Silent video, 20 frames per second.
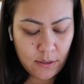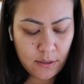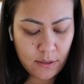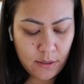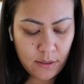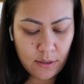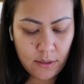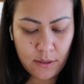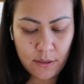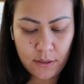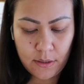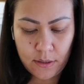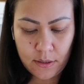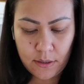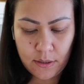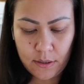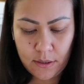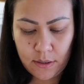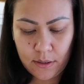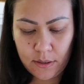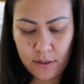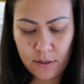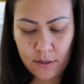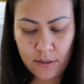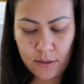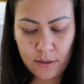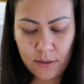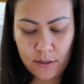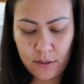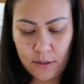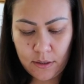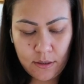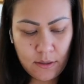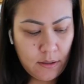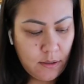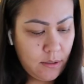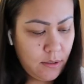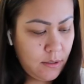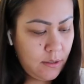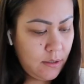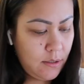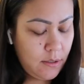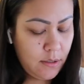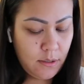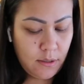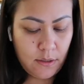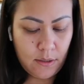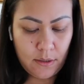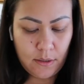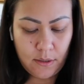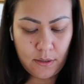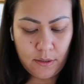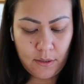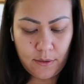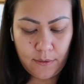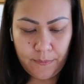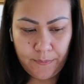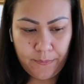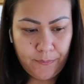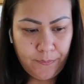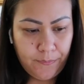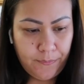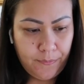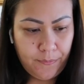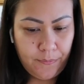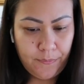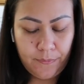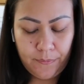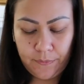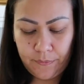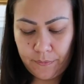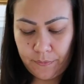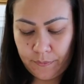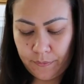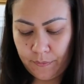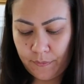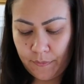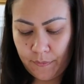[no speech]